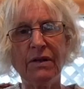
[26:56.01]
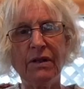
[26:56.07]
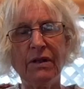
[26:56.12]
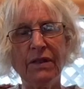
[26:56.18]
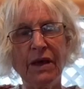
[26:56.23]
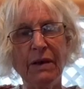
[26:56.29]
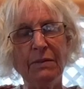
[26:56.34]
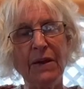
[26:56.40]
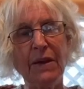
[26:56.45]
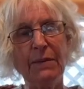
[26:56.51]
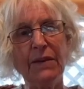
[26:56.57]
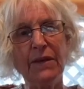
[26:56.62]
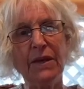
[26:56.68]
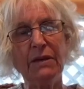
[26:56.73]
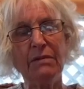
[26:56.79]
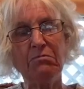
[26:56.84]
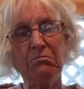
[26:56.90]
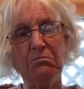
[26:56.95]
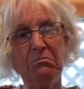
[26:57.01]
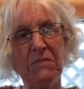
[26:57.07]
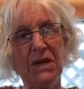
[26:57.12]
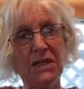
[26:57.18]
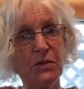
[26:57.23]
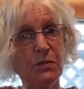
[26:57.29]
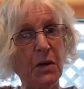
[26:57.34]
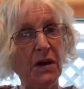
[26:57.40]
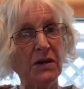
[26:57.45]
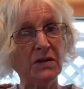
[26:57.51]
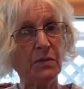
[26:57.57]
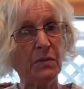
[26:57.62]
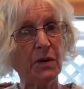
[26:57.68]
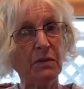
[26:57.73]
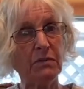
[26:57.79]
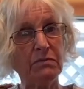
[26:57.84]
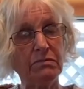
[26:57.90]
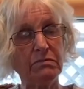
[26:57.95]
that maybe it's
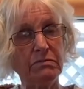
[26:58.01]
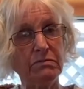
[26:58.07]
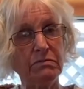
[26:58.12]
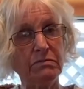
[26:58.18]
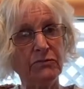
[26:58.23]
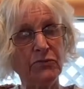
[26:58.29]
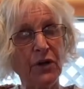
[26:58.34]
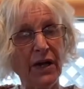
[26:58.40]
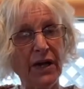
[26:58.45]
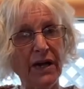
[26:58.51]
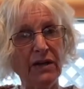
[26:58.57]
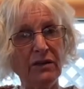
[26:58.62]
possible, right?